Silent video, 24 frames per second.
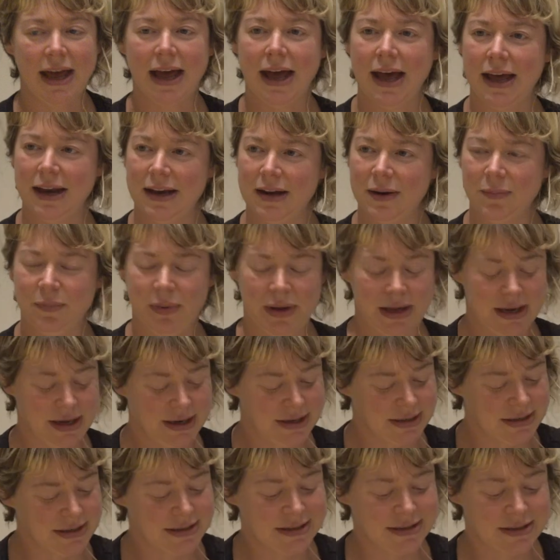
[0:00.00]
and
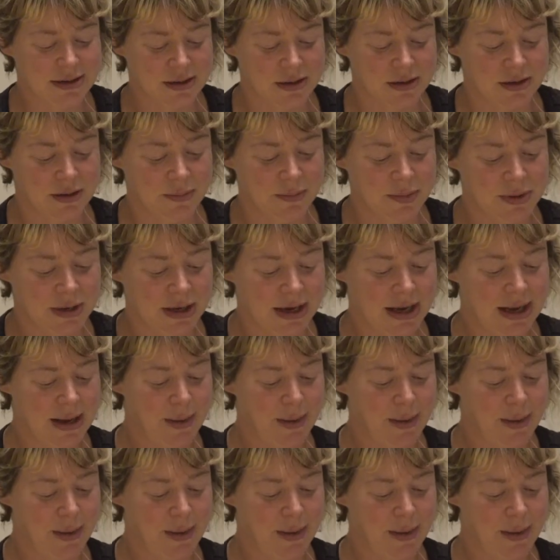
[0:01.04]
being disturbed,